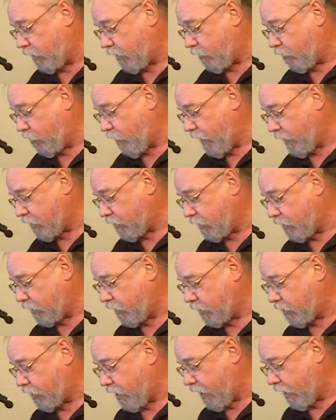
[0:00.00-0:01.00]
and rest
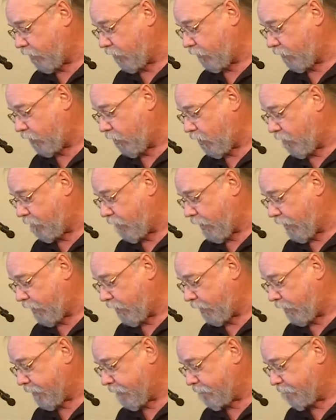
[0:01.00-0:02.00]
in the shadow of the
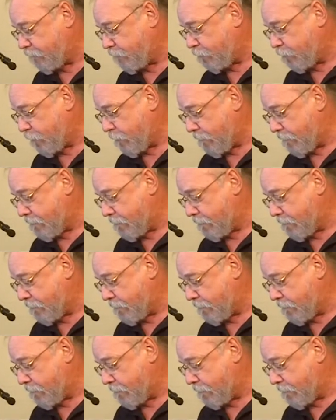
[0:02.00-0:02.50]
Almighty,